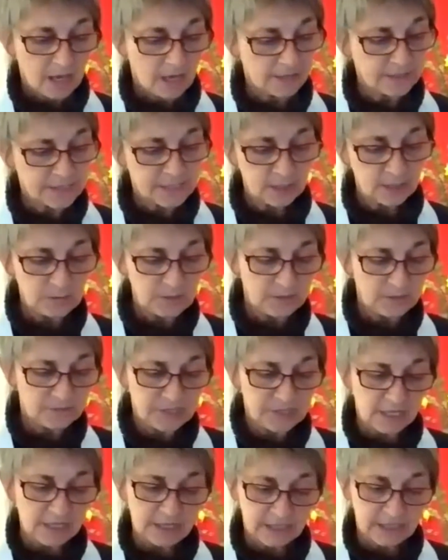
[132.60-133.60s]
Until we
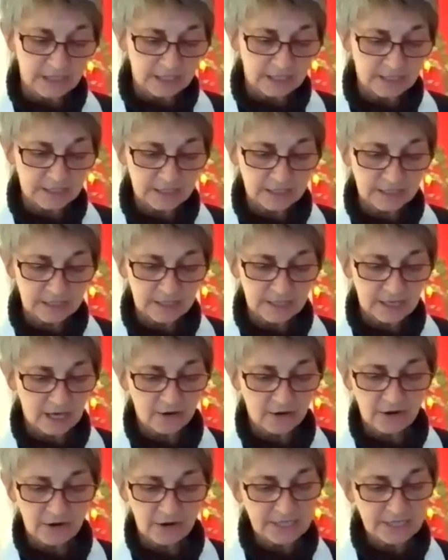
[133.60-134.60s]
have done this,
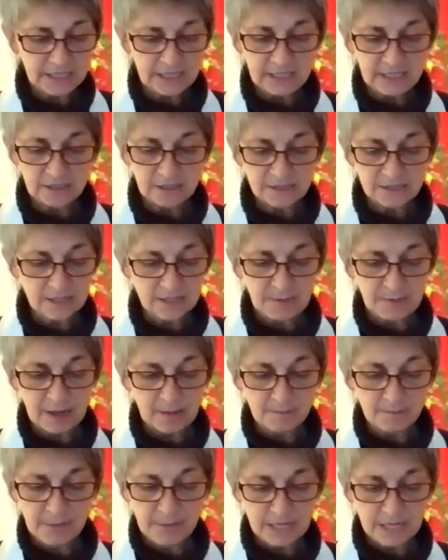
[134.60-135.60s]
our ideals
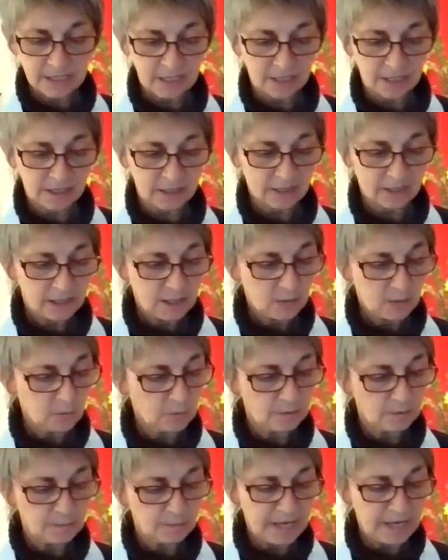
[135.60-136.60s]
about metta
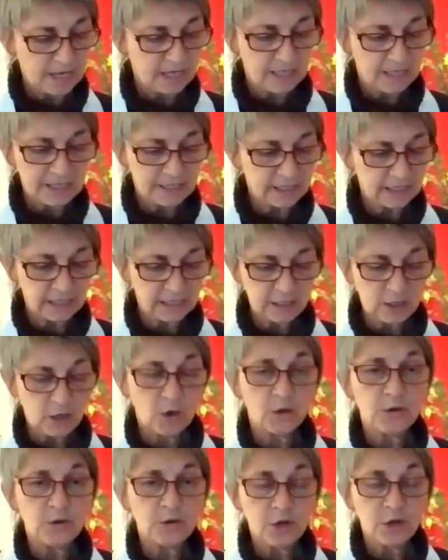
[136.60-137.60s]
will bear little
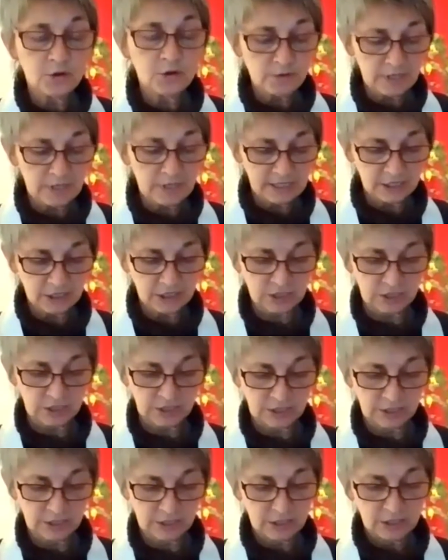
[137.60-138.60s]
or no
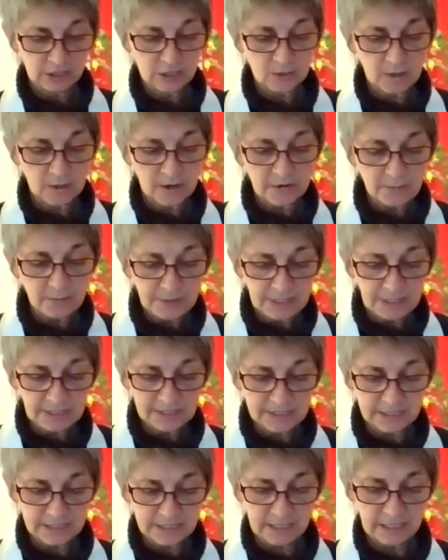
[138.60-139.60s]
relation to our
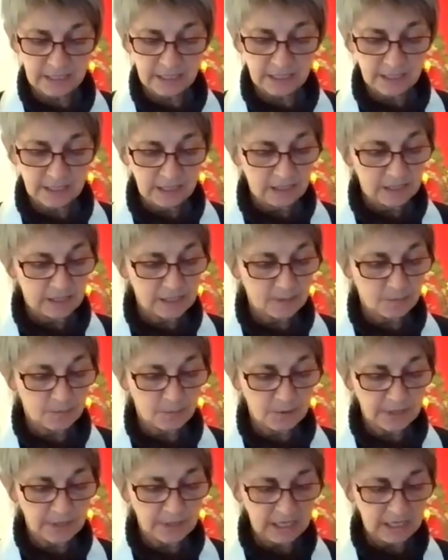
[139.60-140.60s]
ability to
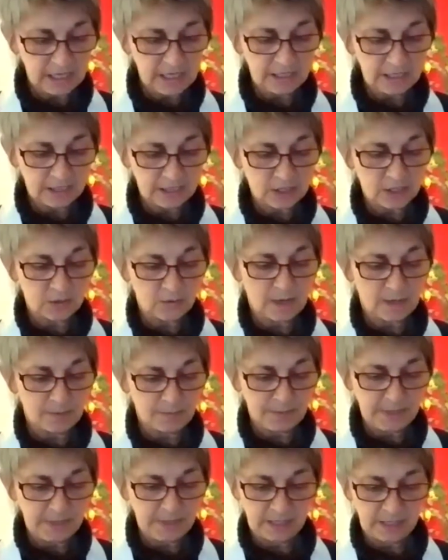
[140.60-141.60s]
bring it into
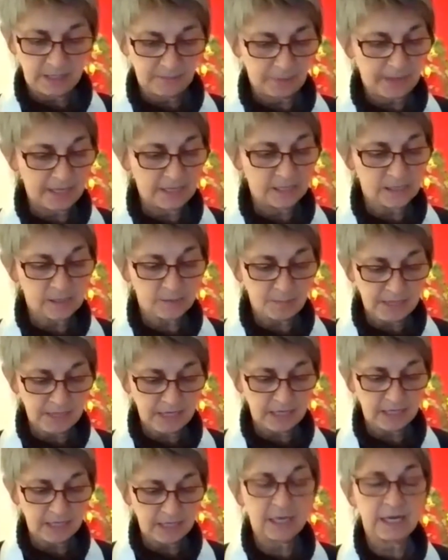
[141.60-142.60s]

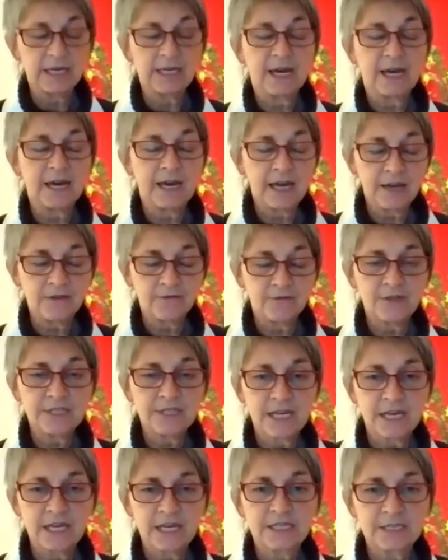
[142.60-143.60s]
being in our
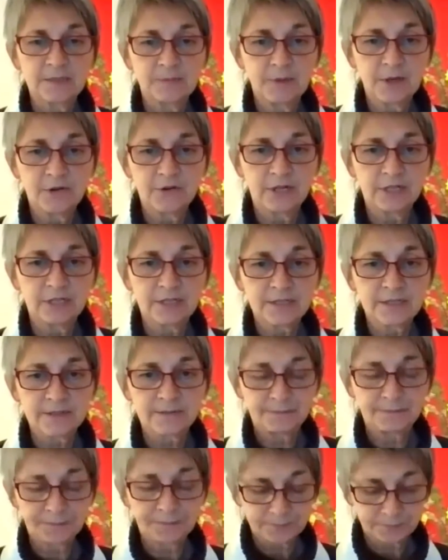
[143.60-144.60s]
everyday
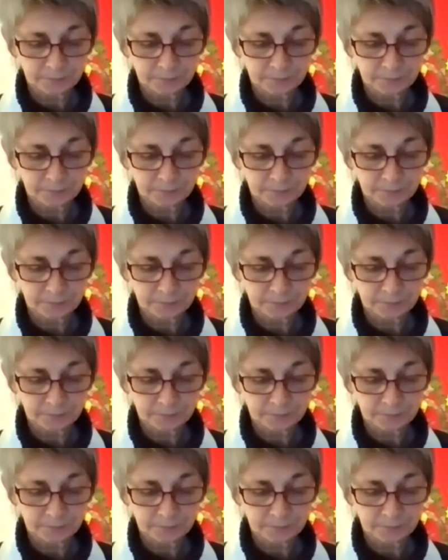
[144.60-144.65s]
experience.